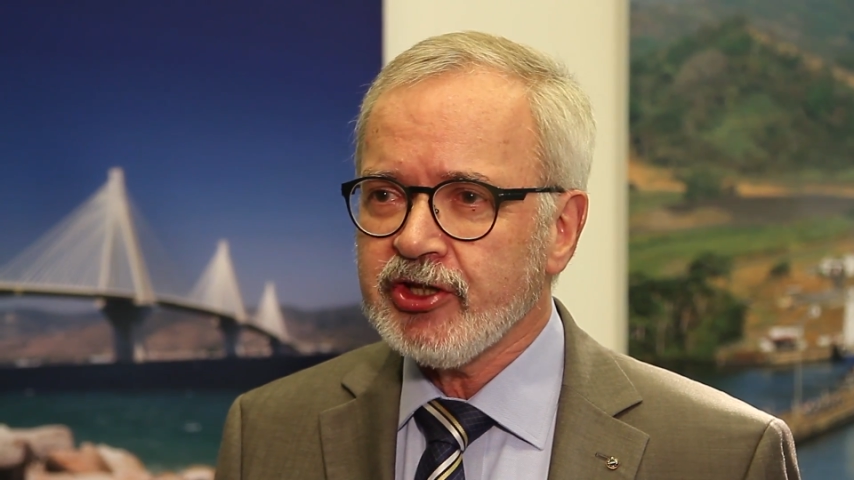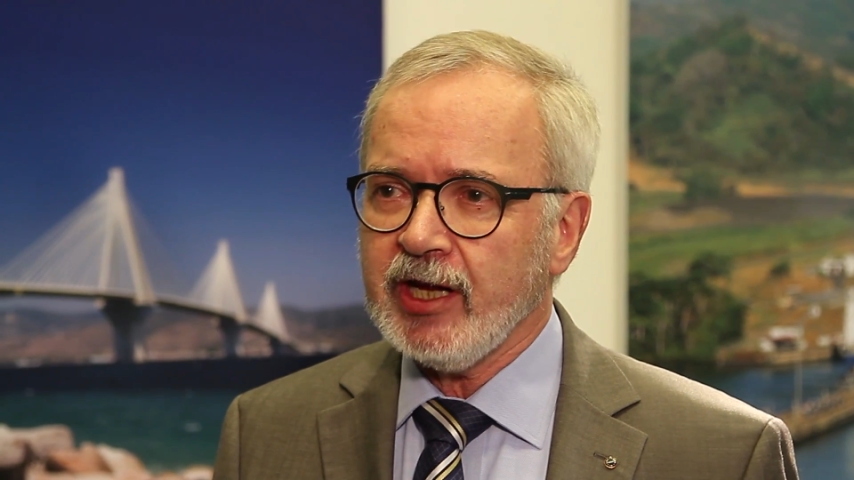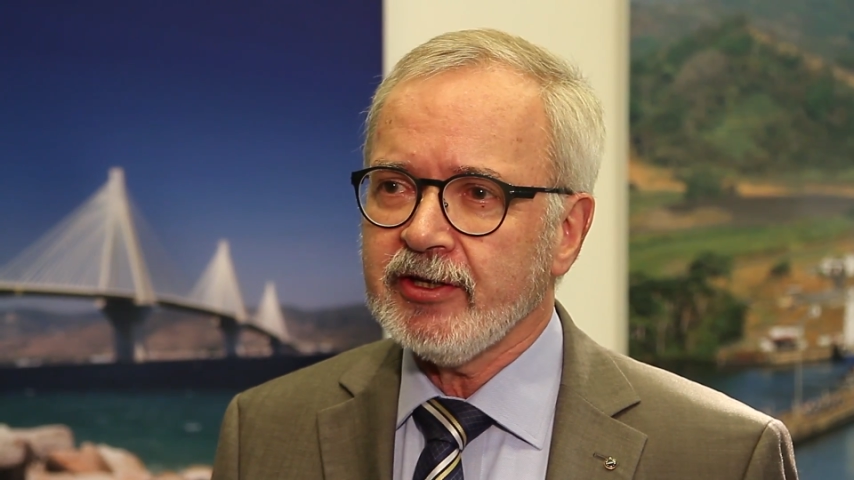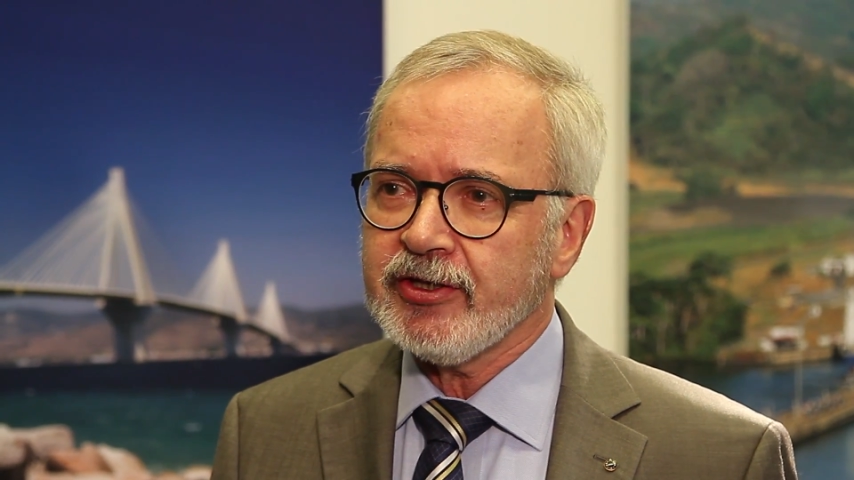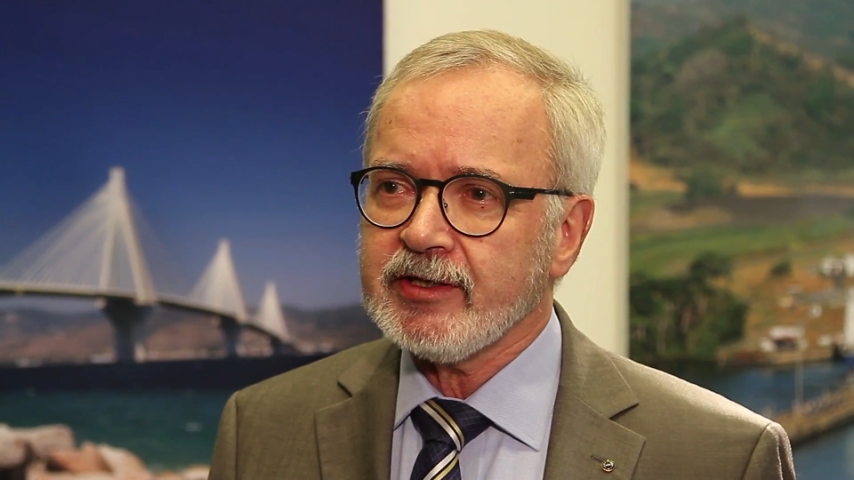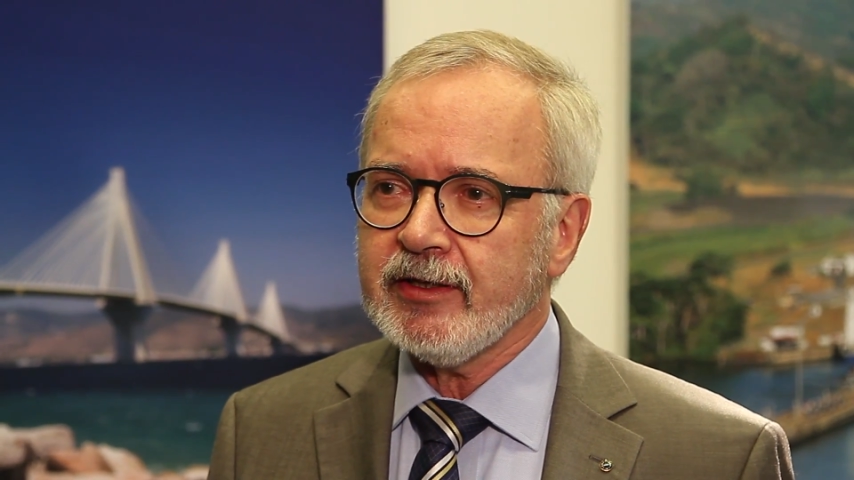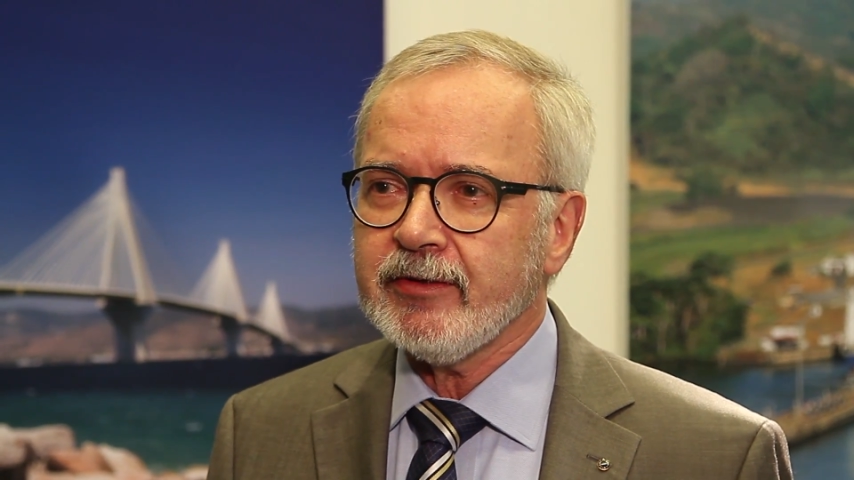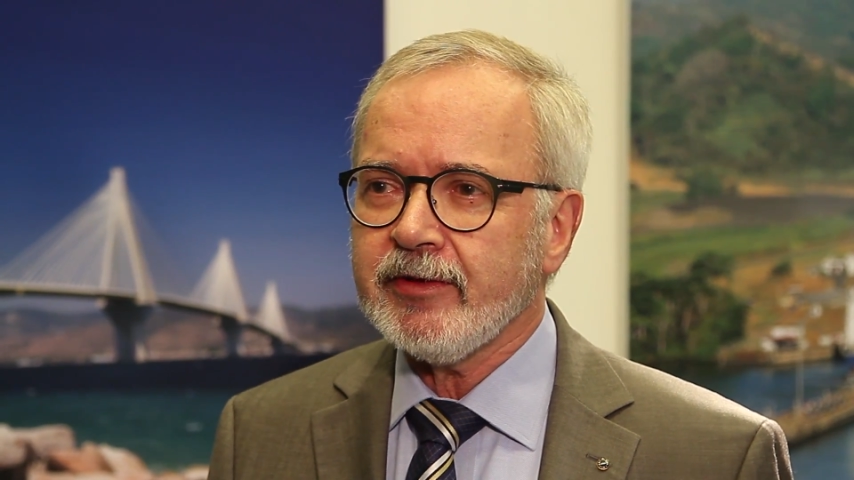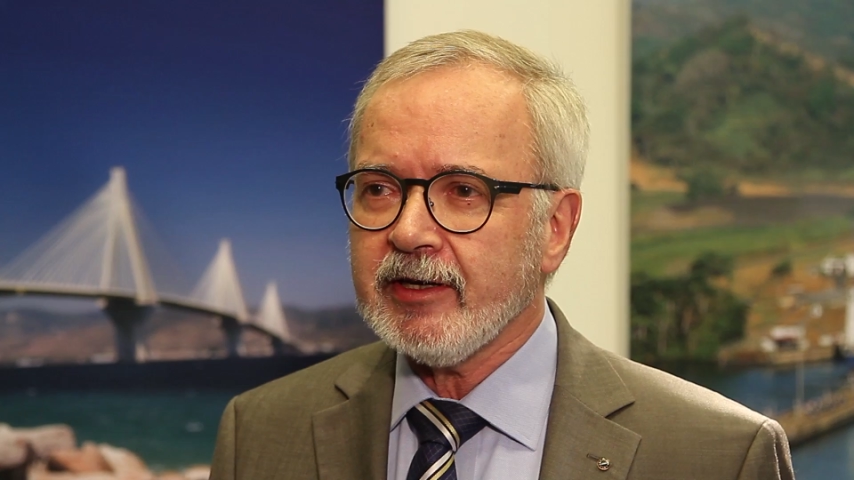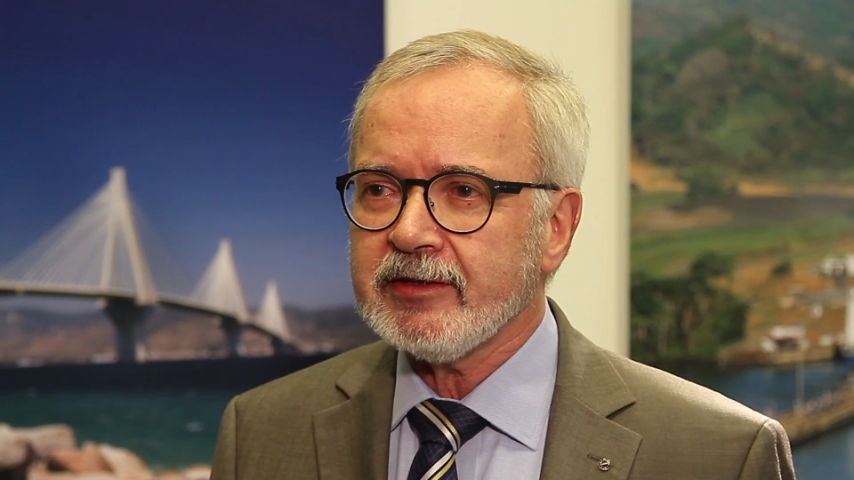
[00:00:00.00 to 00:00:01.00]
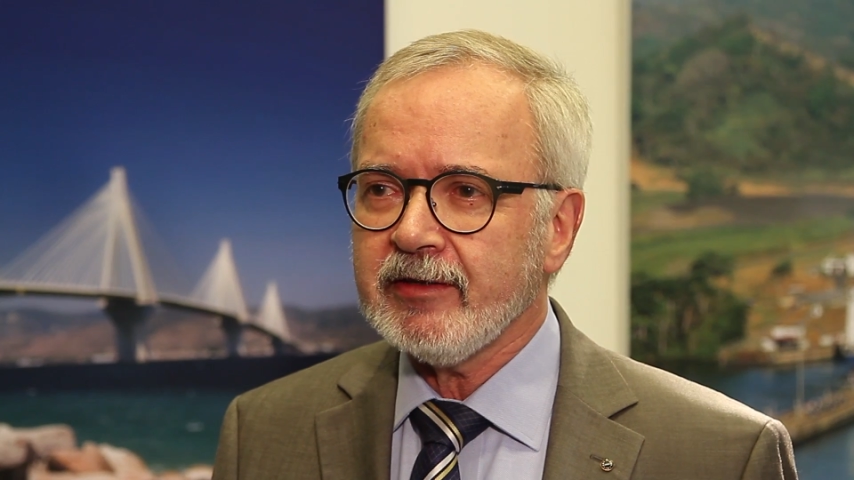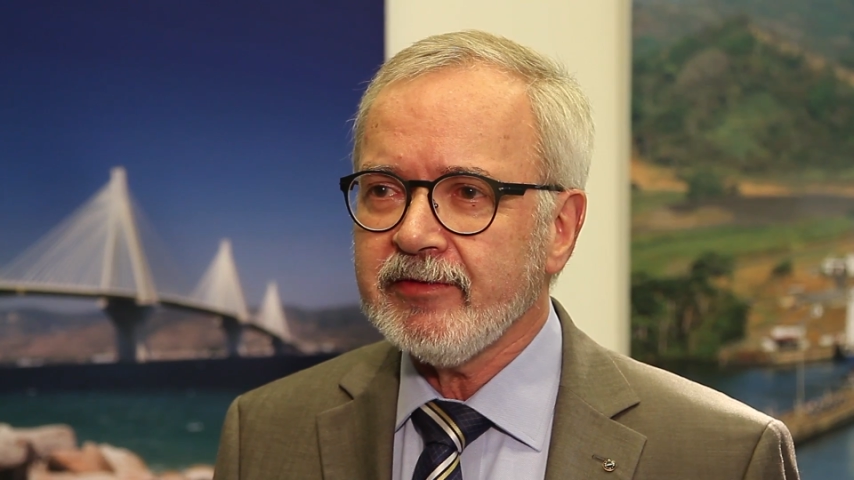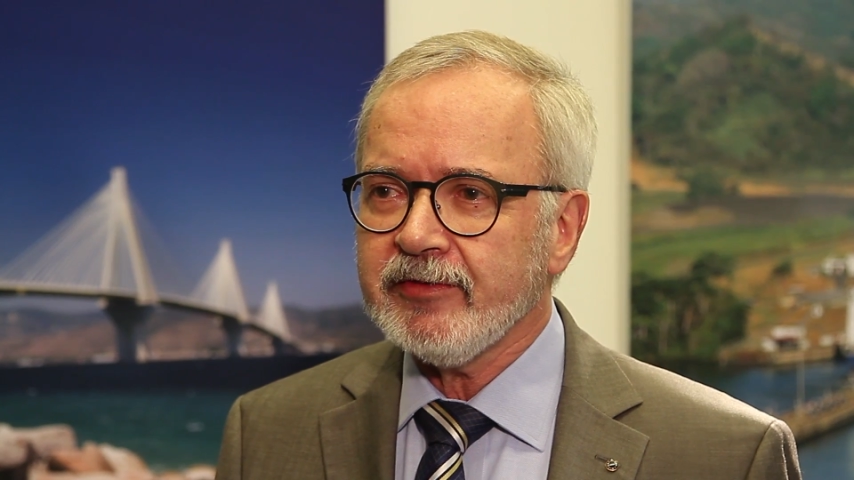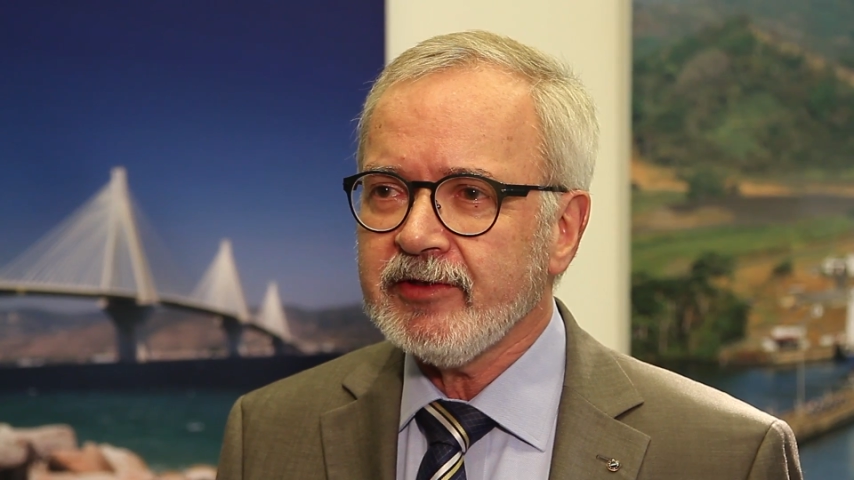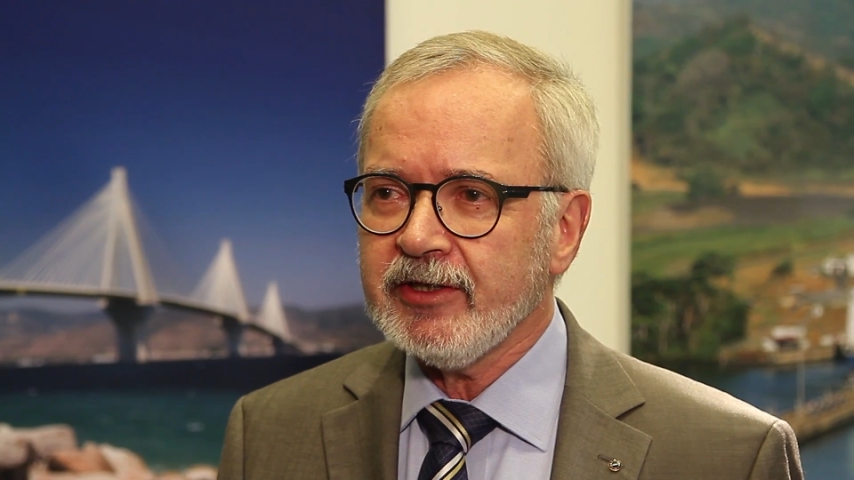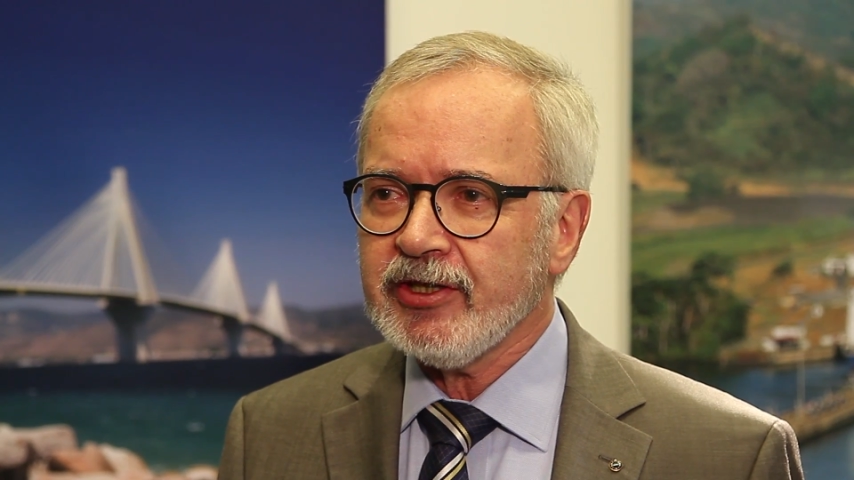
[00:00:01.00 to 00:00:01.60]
challenges in 2015.